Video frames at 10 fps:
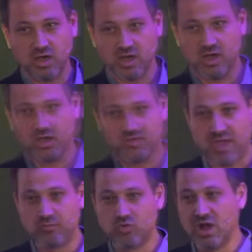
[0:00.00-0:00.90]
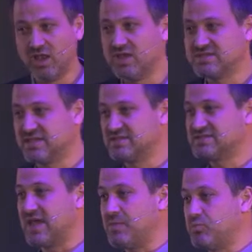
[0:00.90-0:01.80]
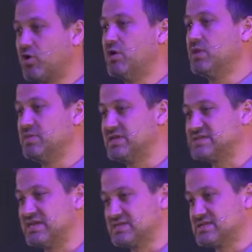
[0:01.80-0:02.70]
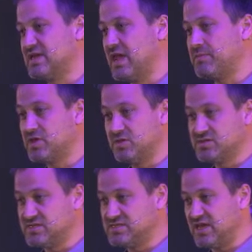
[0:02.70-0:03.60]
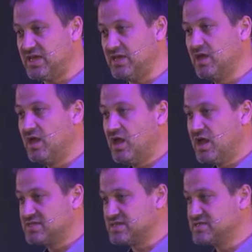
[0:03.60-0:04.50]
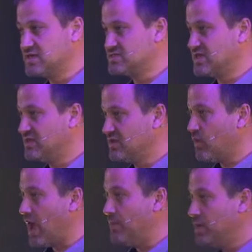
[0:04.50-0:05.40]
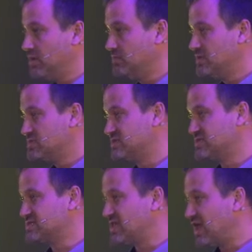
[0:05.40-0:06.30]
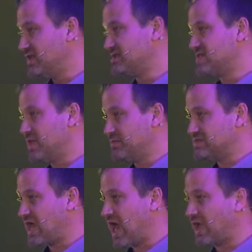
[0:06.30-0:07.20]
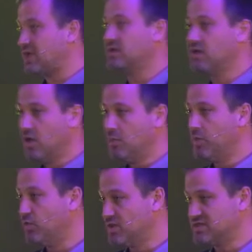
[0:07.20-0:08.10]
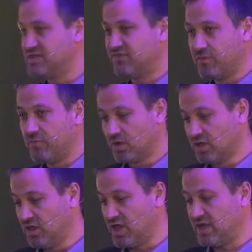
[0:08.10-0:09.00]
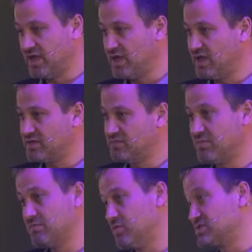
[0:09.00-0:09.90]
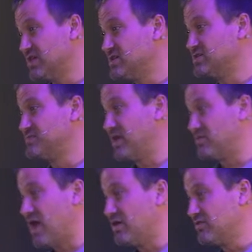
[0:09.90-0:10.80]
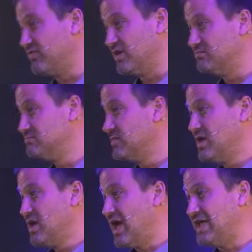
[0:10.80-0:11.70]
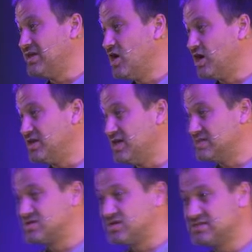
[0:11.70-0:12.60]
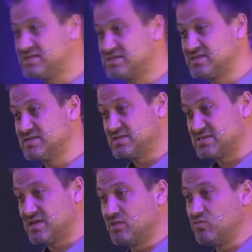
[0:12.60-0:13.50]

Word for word: uh, them realizing the same problem exists in MQTT as it does in the web. So it's exactly the same attack, but with a different model, and, it, and Mosquitto's been around for eight, nine years. So this is, this is a